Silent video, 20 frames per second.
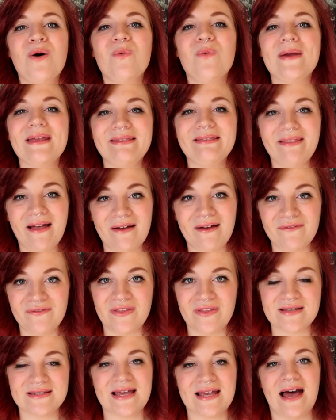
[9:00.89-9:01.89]
We
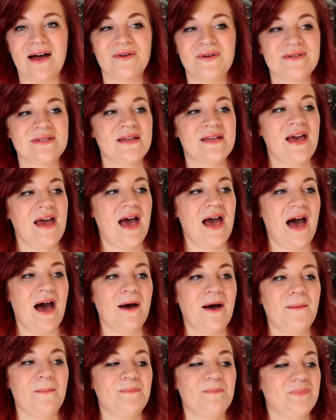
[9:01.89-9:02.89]
love this house.
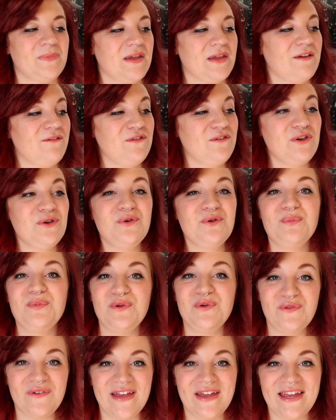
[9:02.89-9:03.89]
If you move